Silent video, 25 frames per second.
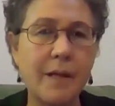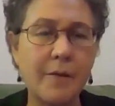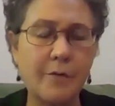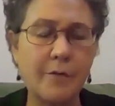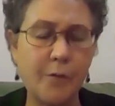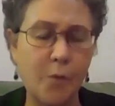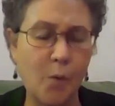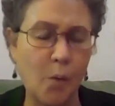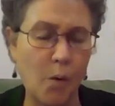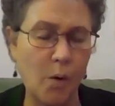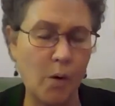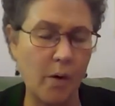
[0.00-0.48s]

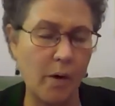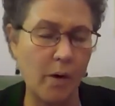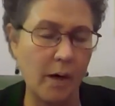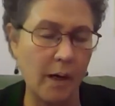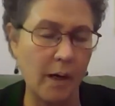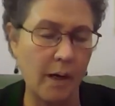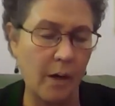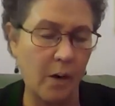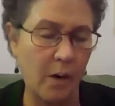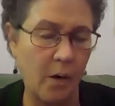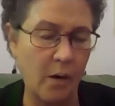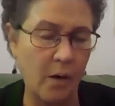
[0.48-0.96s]
for
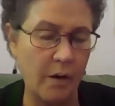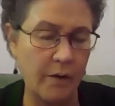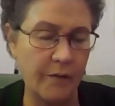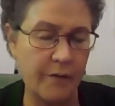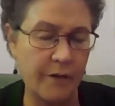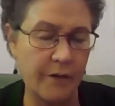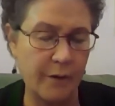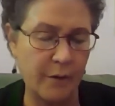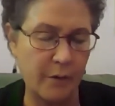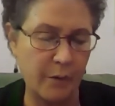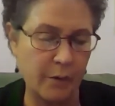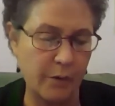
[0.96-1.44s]
all
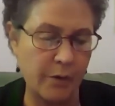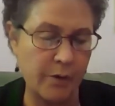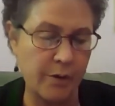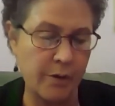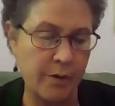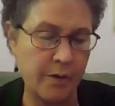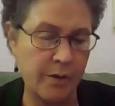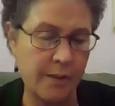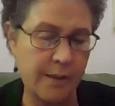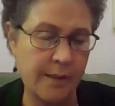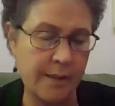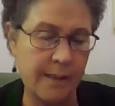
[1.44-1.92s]
of their
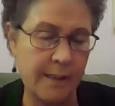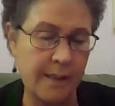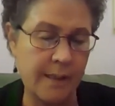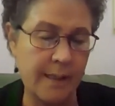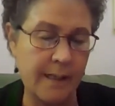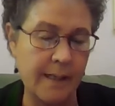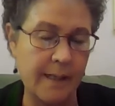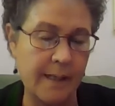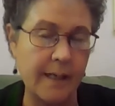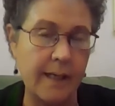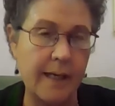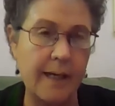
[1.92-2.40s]
learners.
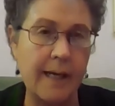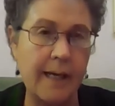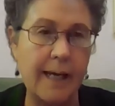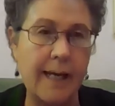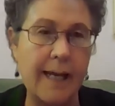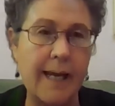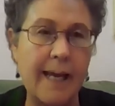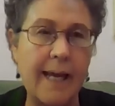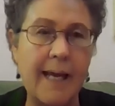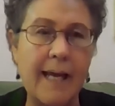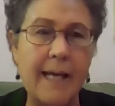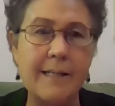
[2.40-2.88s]

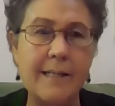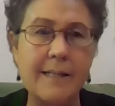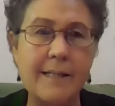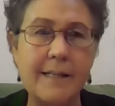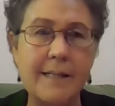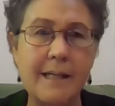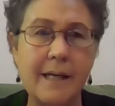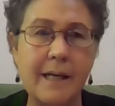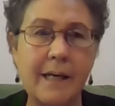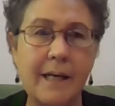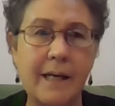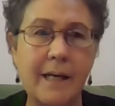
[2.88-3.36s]
And
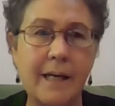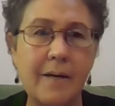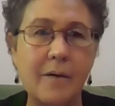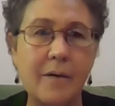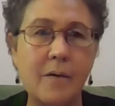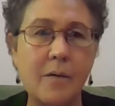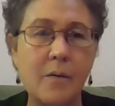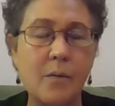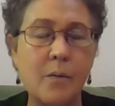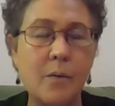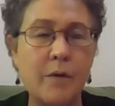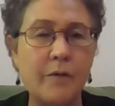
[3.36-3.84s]

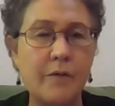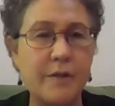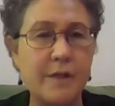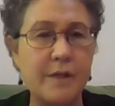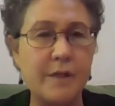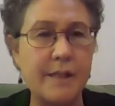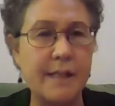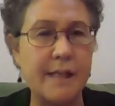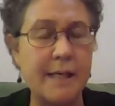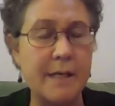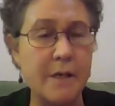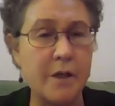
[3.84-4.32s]
we've
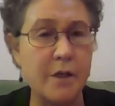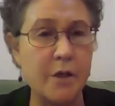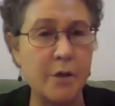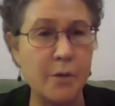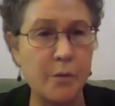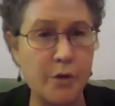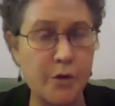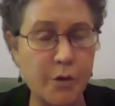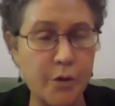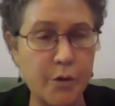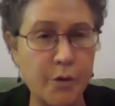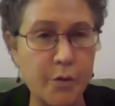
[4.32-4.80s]
seen
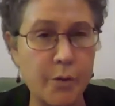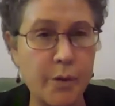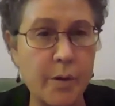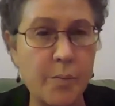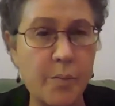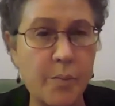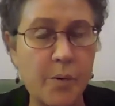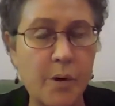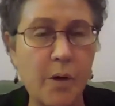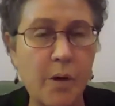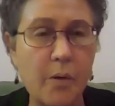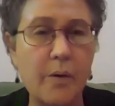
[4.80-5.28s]
new
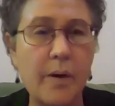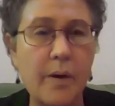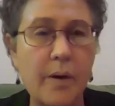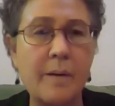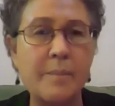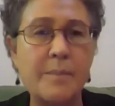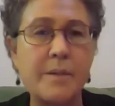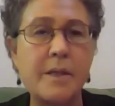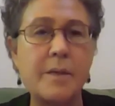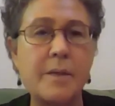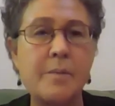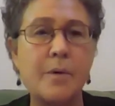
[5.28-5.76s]
tutoring
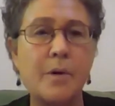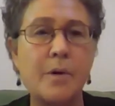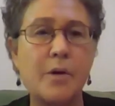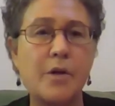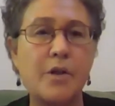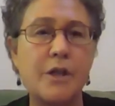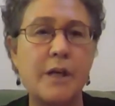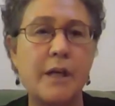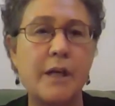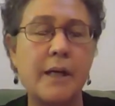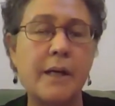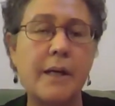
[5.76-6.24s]
programs
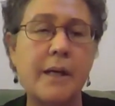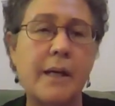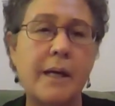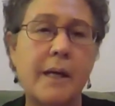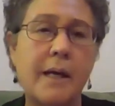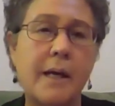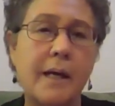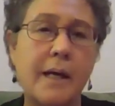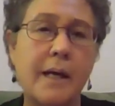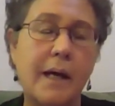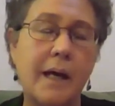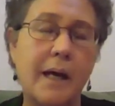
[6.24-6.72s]
emerging,
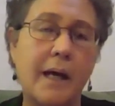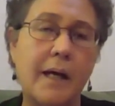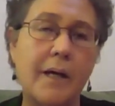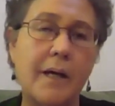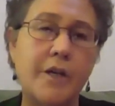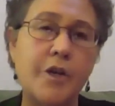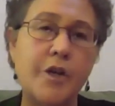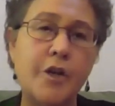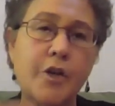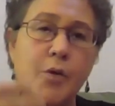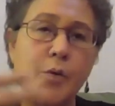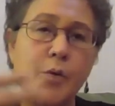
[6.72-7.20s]

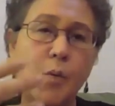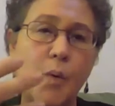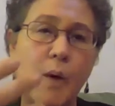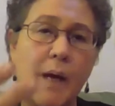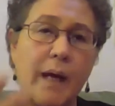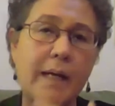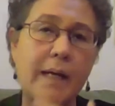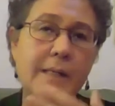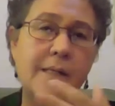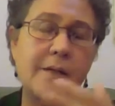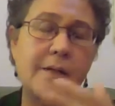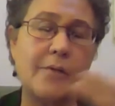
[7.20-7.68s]
new
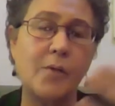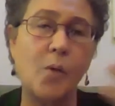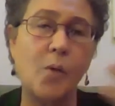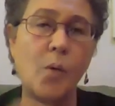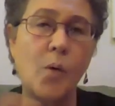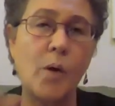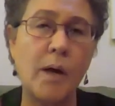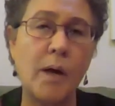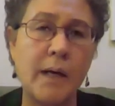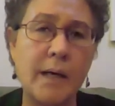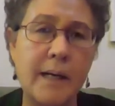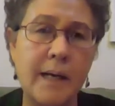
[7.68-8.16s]
ways of
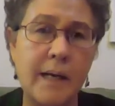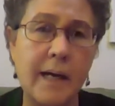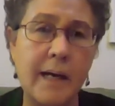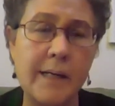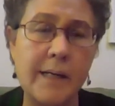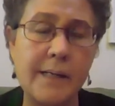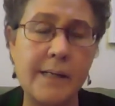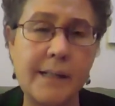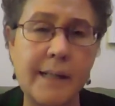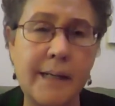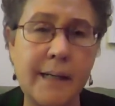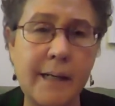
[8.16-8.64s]

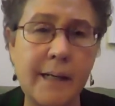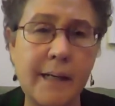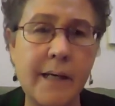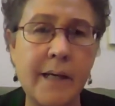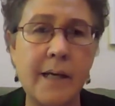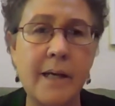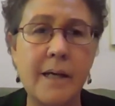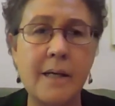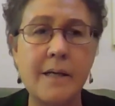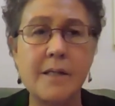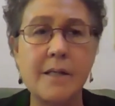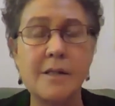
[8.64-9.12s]
organizing
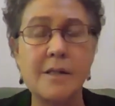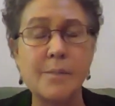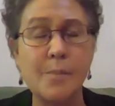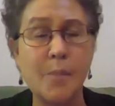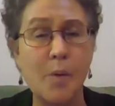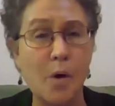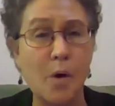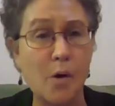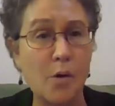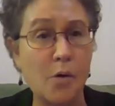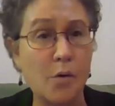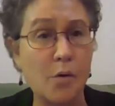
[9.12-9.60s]

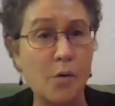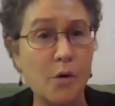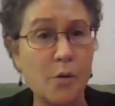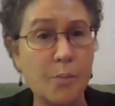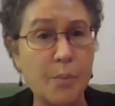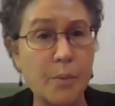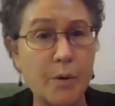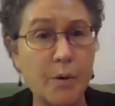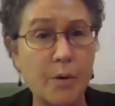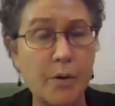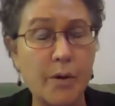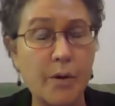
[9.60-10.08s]
small
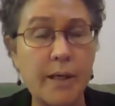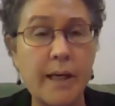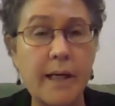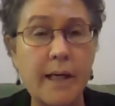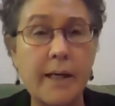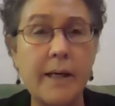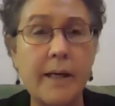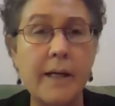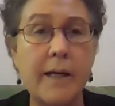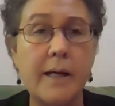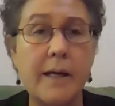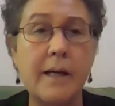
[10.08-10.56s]
group
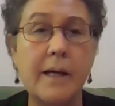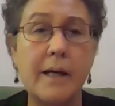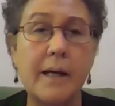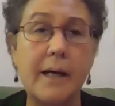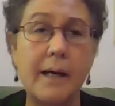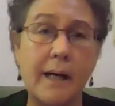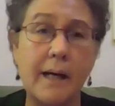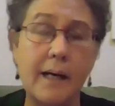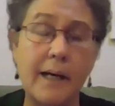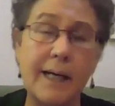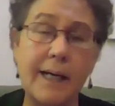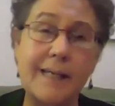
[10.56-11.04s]
learning,
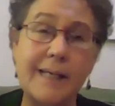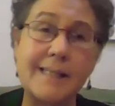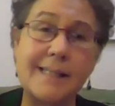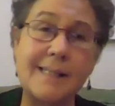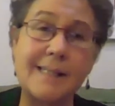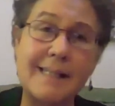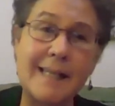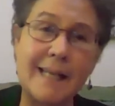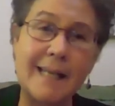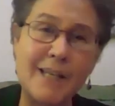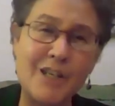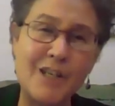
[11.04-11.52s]

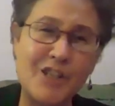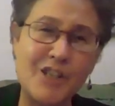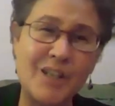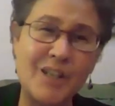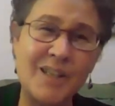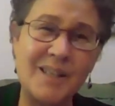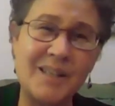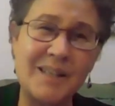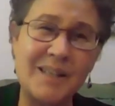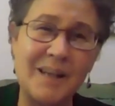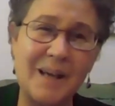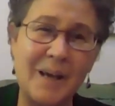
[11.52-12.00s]

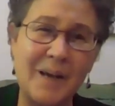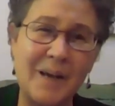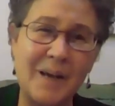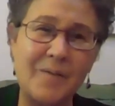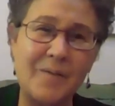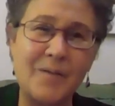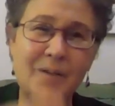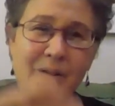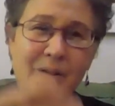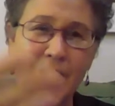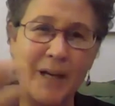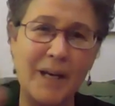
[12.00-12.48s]
extensions
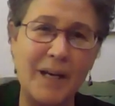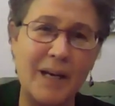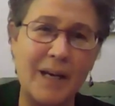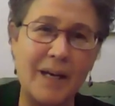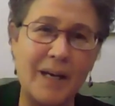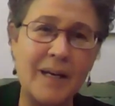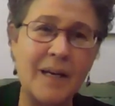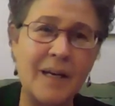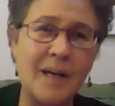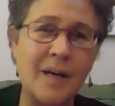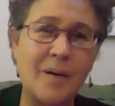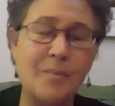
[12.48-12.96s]
of
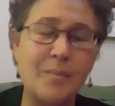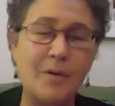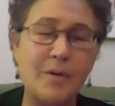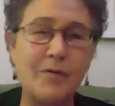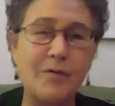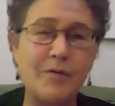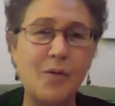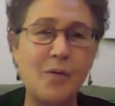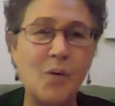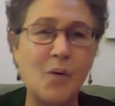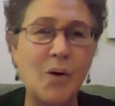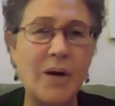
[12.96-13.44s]
the
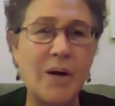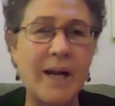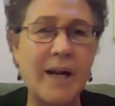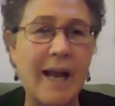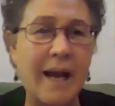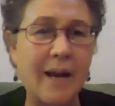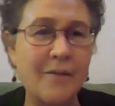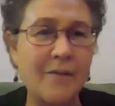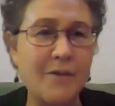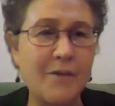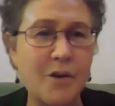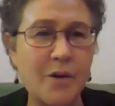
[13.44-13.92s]
before and
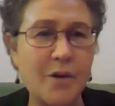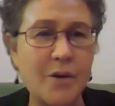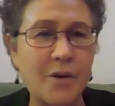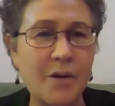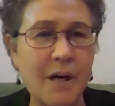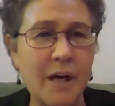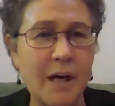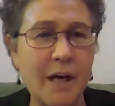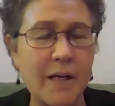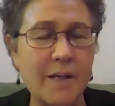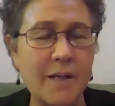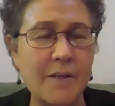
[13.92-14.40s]
after
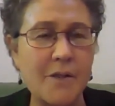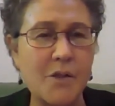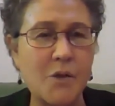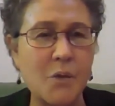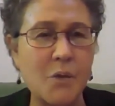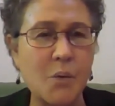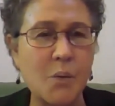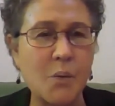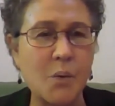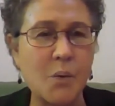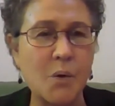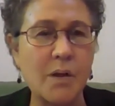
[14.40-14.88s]

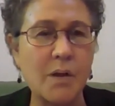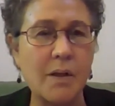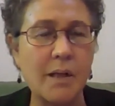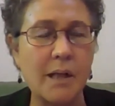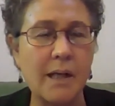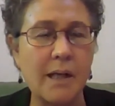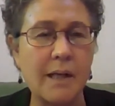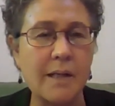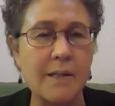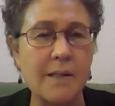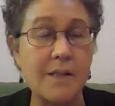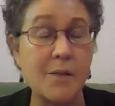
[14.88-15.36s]

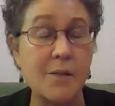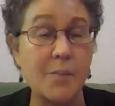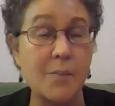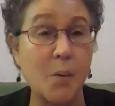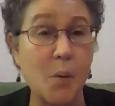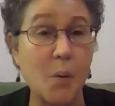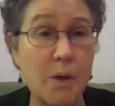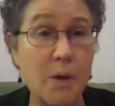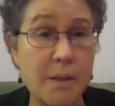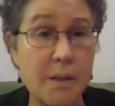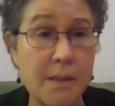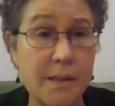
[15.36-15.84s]
school
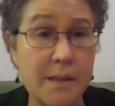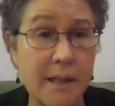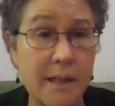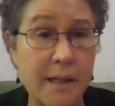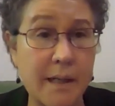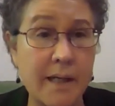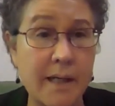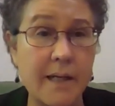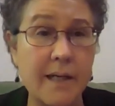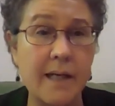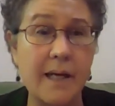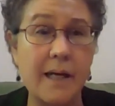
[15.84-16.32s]
supports
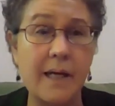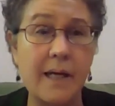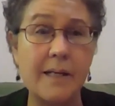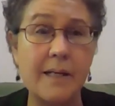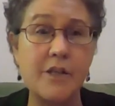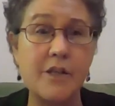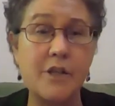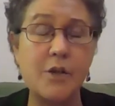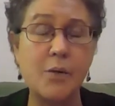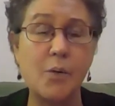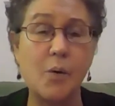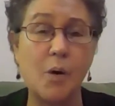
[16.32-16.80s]

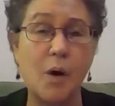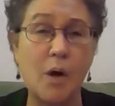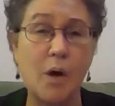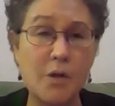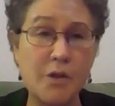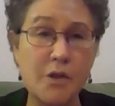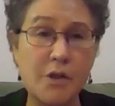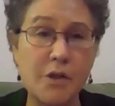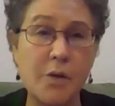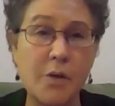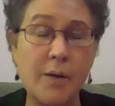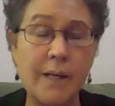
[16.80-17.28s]
to
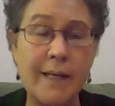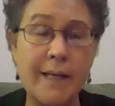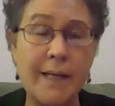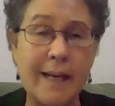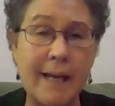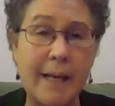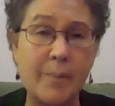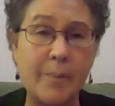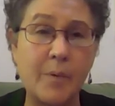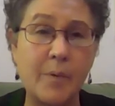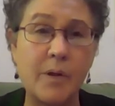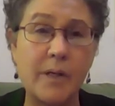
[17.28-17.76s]
also
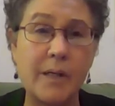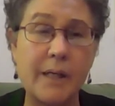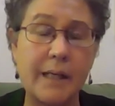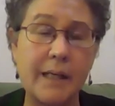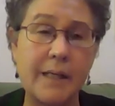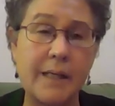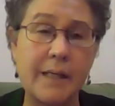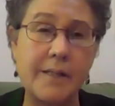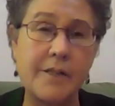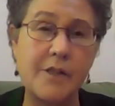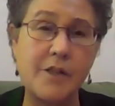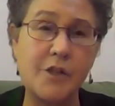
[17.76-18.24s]
enable
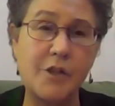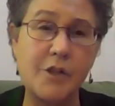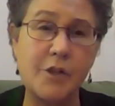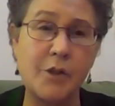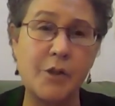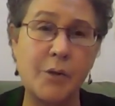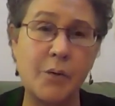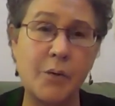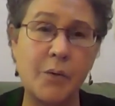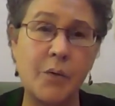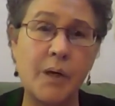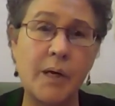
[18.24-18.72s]
kids
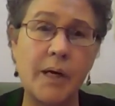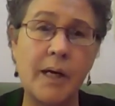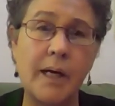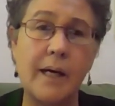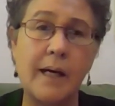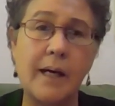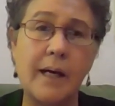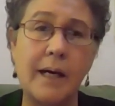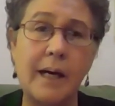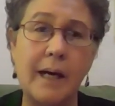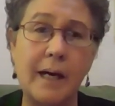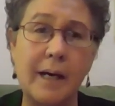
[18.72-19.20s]
to
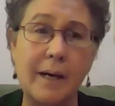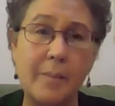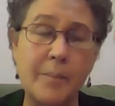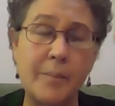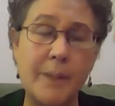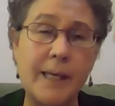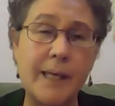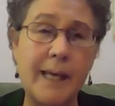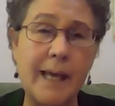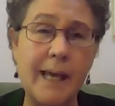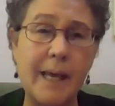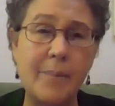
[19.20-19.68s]

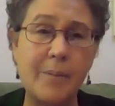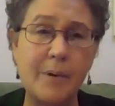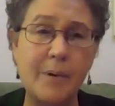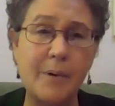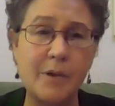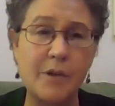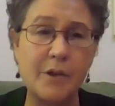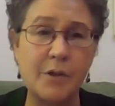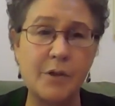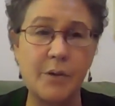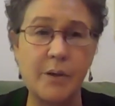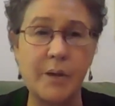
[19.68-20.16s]
be
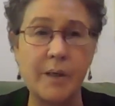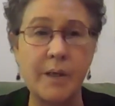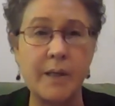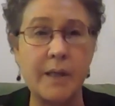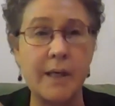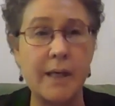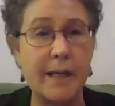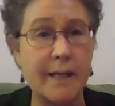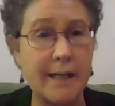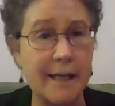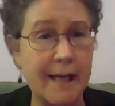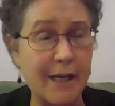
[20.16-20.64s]
able to
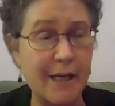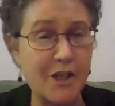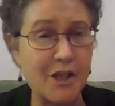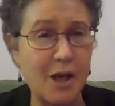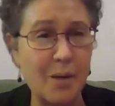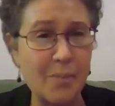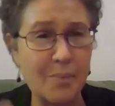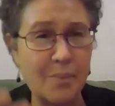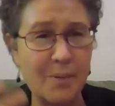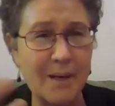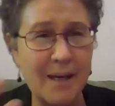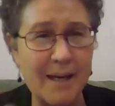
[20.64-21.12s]
catch
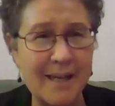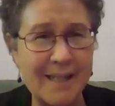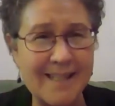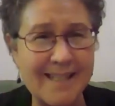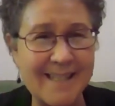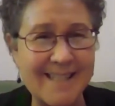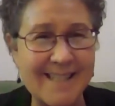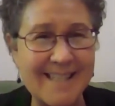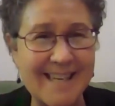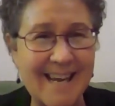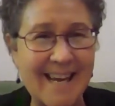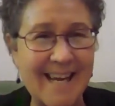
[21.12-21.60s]
up and
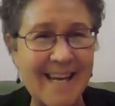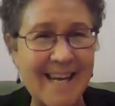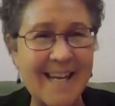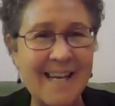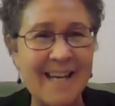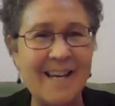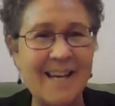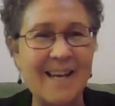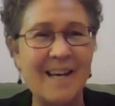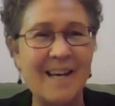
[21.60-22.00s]
stay